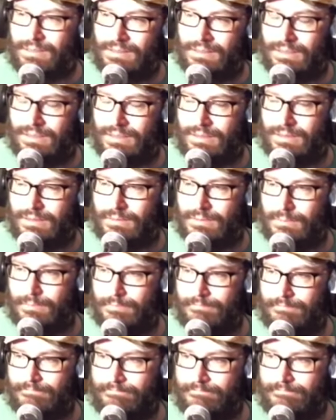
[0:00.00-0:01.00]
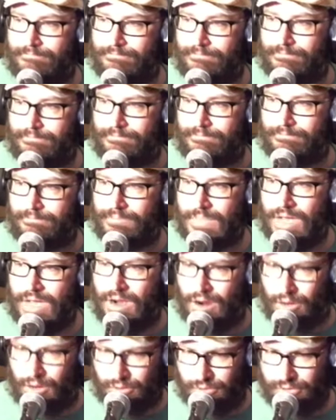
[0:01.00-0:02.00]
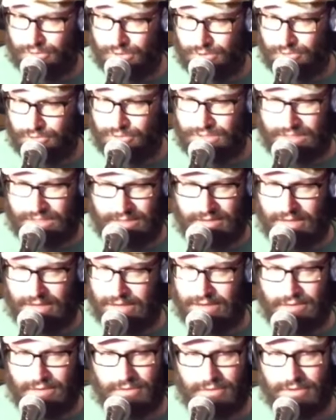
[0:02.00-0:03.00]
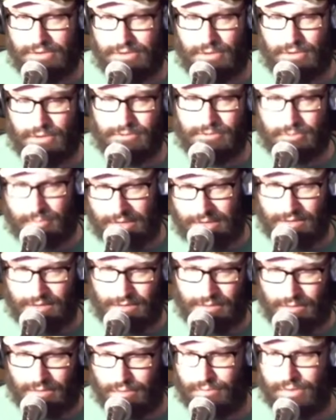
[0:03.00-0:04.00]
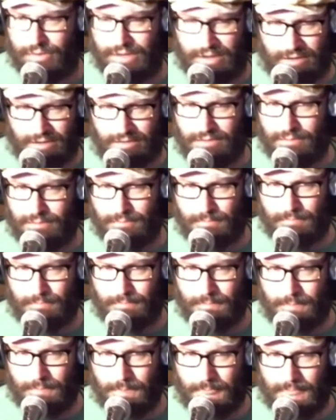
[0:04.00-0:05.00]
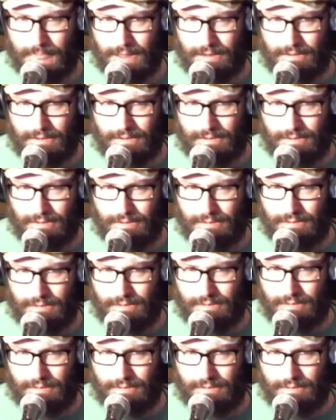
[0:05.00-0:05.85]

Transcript: um, although, do you see any of the guitars from here over there? Such as?